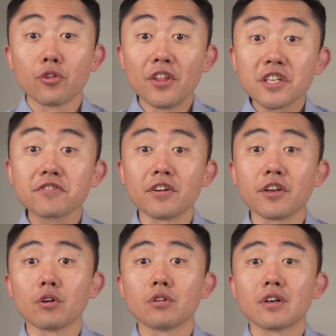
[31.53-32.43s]
in this
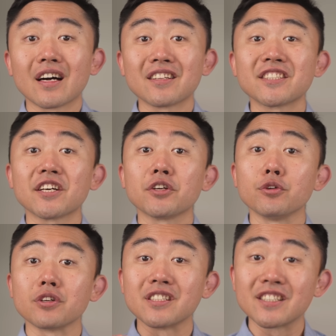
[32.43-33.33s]
video, I'll tell
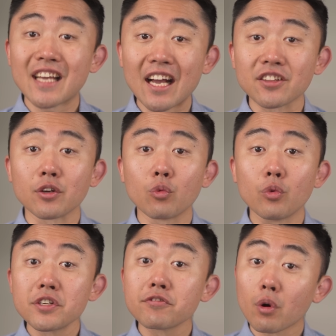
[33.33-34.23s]
you exactly
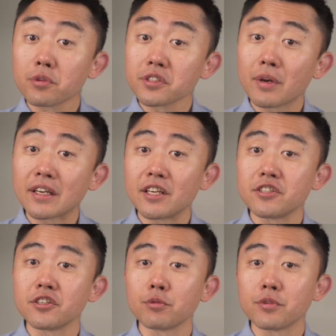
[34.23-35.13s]
which forms of
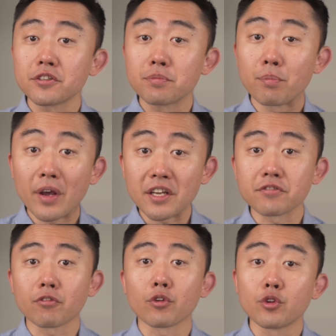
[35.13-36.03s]
magnesium is
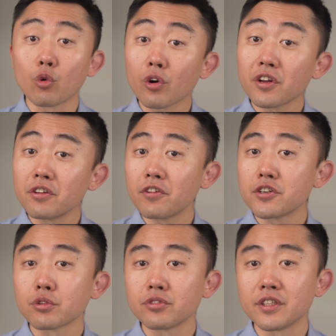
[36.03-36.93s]
best for your
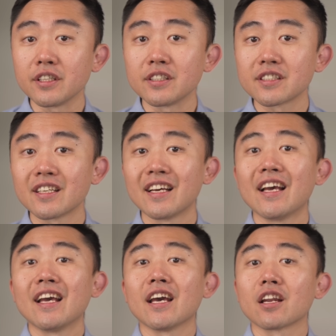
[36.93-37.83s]
individual needs.
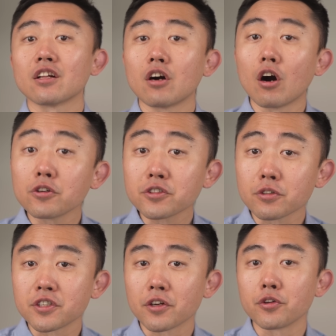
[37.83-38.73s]
And I'll
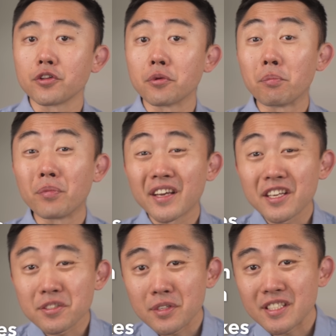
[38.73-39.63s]
also tell you the
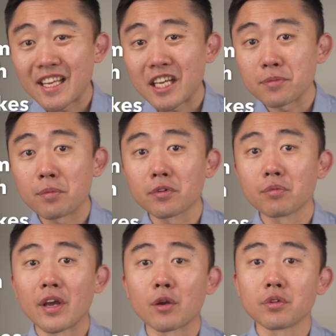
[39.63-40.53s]
biggest mistakes people
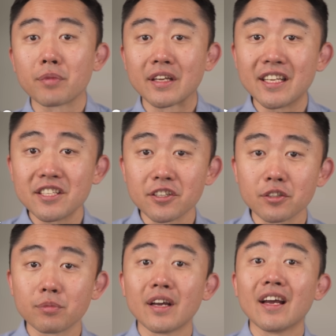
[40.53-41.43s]
make with
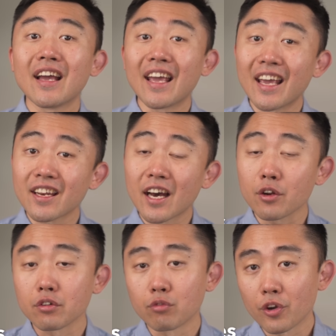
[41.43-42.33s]
magnesium and how
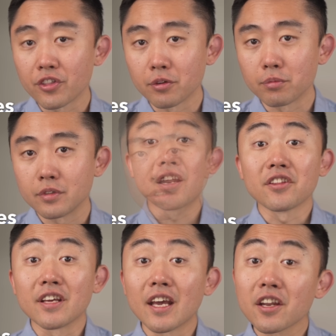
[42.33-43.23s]
to avoid them. And
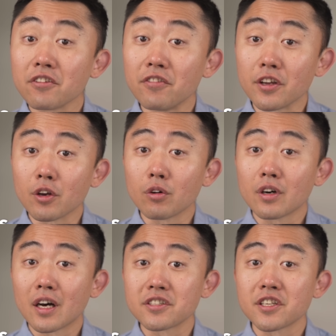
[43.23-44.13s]
at the end of the video,
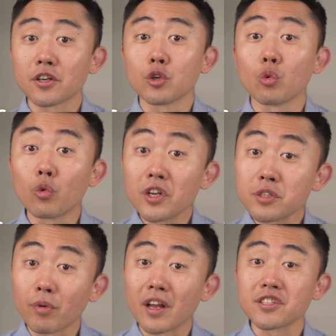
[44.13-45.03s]
I'll tell you
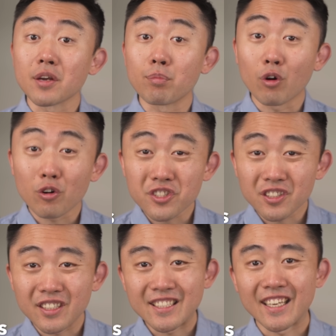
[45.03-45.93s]
which brands I
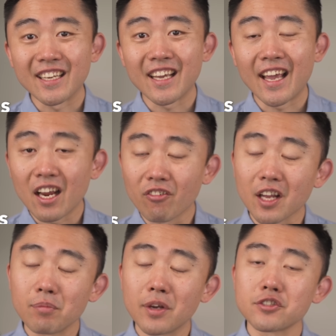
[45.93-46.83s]
personally take and
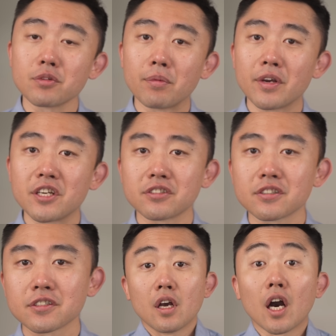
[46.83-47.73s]
recommend to my
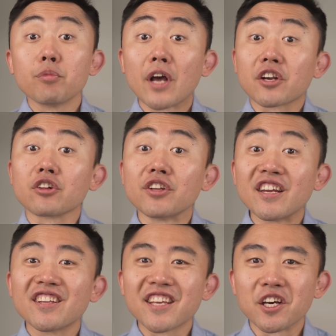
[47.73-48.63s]
patients. I'm Dr.
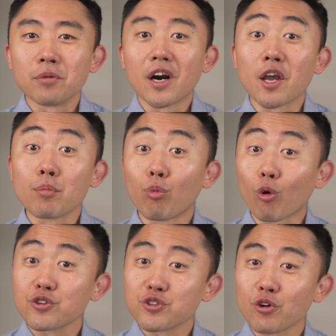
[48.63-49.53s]
Leonid Kim. I am
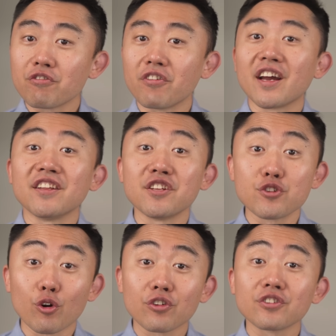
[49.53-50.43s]
board certified in
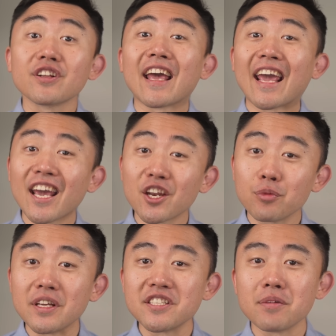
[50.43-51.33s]
internal and
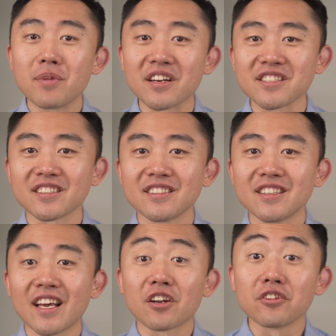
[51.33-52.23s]
obesity medicine.
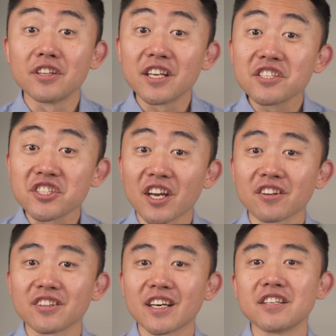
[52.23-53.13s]
And on this
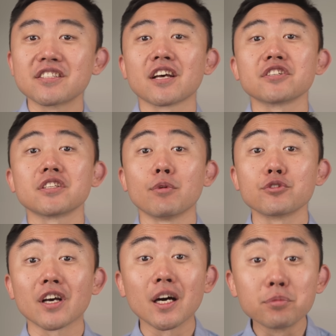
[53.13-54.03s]
channel, I discuss the
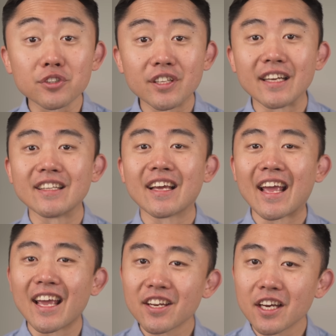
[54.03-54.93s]
most up-to-date
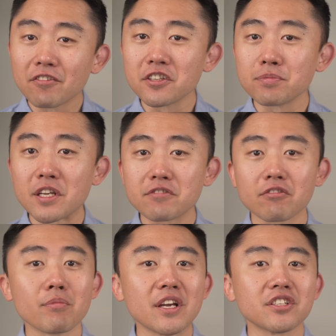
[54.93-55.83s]
and evidence-based
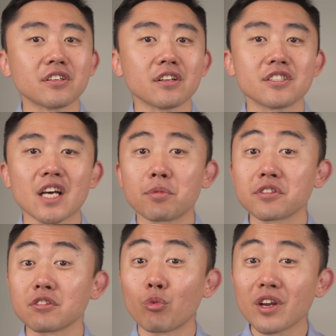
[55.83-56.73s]
information on the
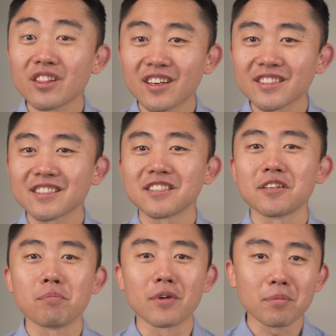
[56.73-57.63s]
topics of weight loss,
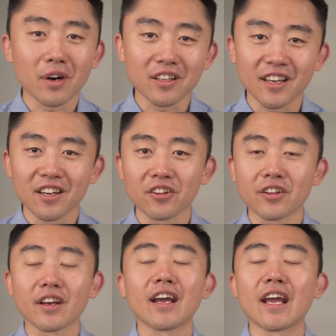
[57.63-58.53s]
metabolic
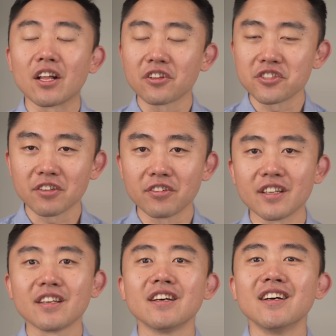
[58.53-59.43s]
health, and
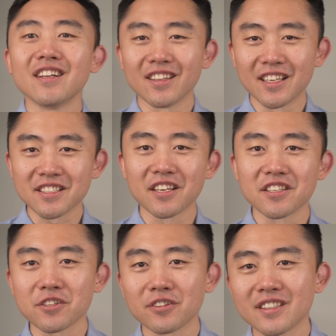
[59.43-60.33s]
longevity. Let's get
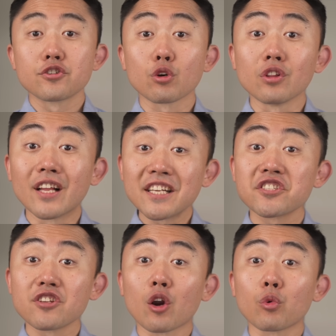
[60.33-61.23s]
into it. So let's
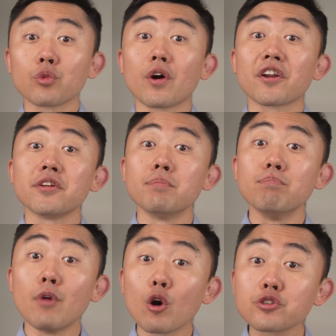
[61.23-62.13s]
start with one of the
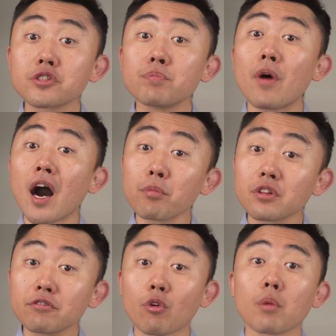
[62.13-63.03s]
most
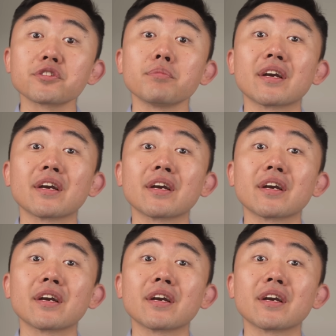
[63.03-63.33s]
popular forms of